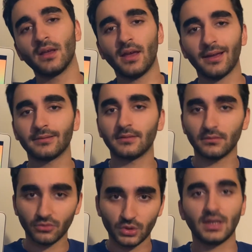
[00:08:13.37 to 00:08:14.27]
and
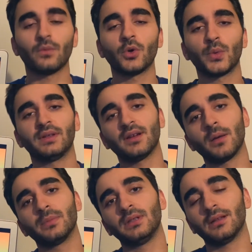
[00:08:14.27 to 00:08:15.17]
you can work with the
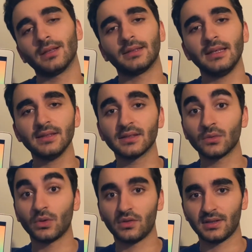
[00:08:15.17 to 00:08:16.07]
company a lot easier
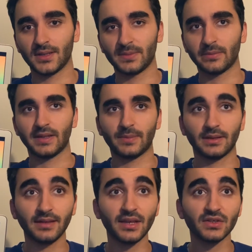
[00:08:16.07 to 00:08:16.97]
when you set up some
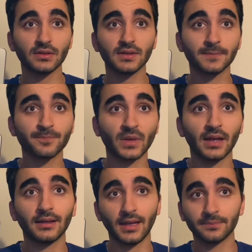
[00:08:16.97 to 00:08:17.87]
expectations. And
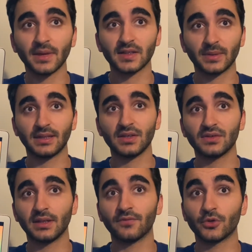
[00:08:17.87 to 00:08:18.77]
again, expectation
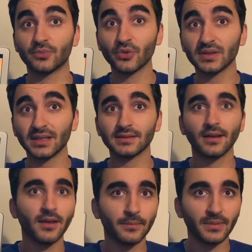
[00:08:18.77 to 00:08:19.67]
setting for the process.
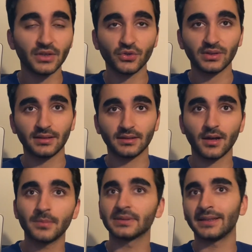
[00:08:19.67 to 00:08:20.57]
Make sure that the
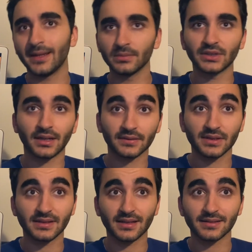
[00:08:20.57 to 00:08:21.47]
company enabler
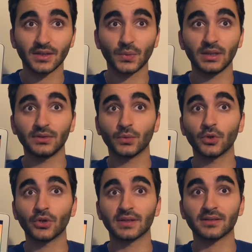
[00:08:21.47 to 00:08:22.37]
understands that we need to
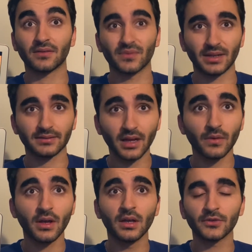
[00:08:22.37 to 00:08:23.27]
work on stuff right now,
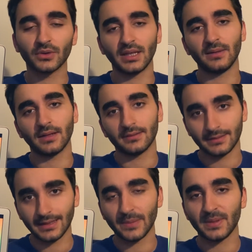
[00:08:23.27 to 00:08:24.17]
so that
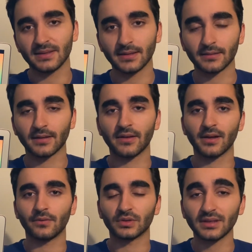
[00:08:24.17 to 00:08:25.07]
the EPs can
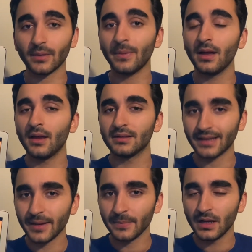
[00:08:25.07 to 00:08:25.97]
arrive on
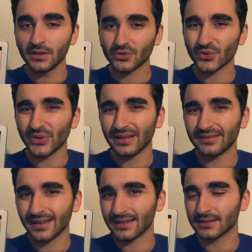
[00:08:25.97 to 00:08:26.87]
time. So create
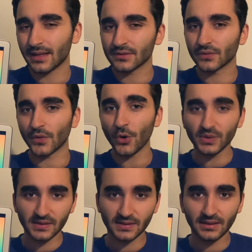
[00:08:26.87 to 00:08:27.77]
like a sense of
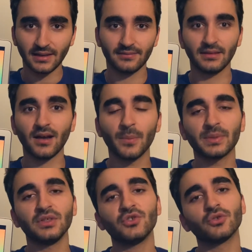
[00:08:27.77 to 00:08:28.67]
urgency that the
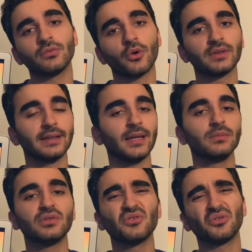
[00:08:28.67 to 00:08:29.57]
company or the
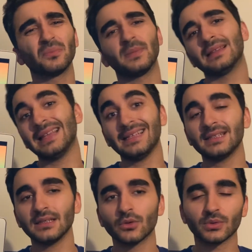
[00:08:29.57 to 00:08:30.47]
enabler shouldn't be
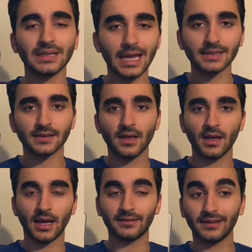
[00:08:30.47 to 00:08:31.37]
lazy or relaxed,
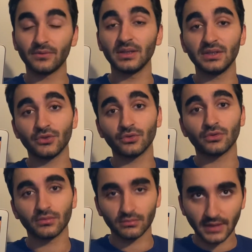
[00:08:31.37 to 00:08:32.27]
and they really should
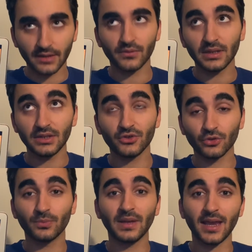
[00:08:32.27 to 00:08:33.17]

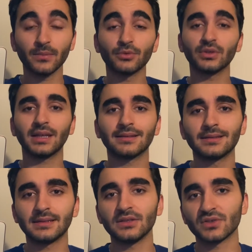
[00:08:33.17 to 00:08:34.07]
be able to get the
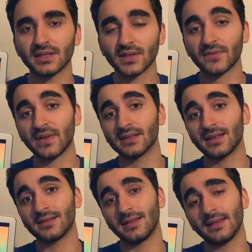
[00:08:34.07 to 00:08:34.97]
decision as fast
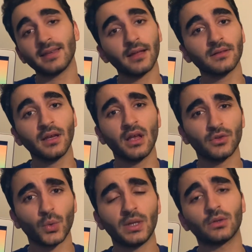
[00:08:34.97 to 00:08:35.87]
as they can,
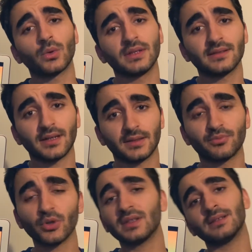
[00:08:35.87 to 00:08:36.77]
so we can already start the
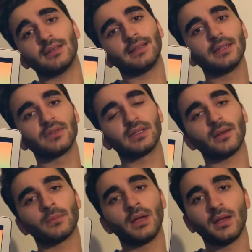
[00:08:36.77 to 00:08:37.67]
process and deliver
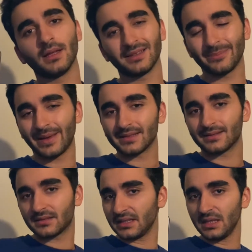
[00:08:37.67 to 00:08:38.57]
them the
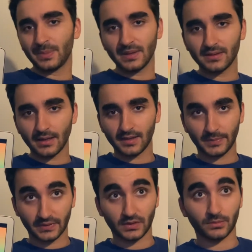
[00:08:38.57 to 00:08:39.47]
best EPs as
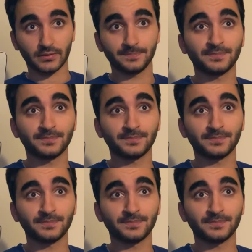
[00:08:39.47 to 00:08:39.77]
possible.